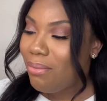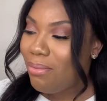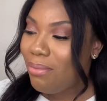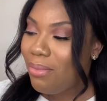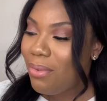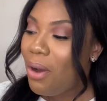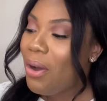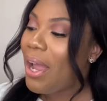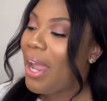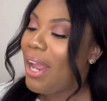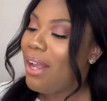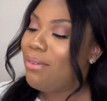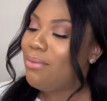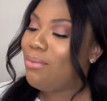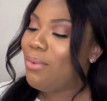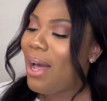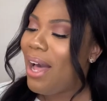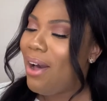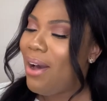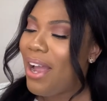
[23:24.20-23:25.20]
Okay,
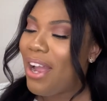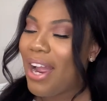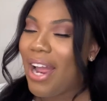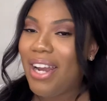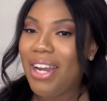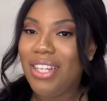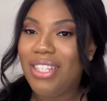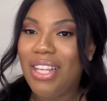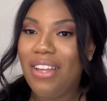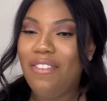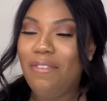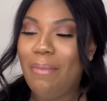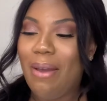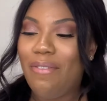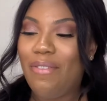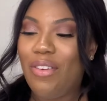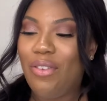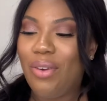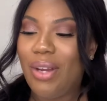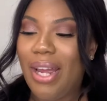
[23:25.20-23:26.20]
wow, I kind of saved my
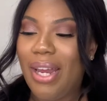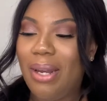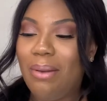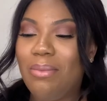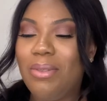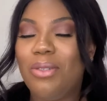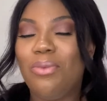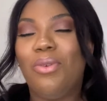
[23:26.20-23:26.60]
favorite items.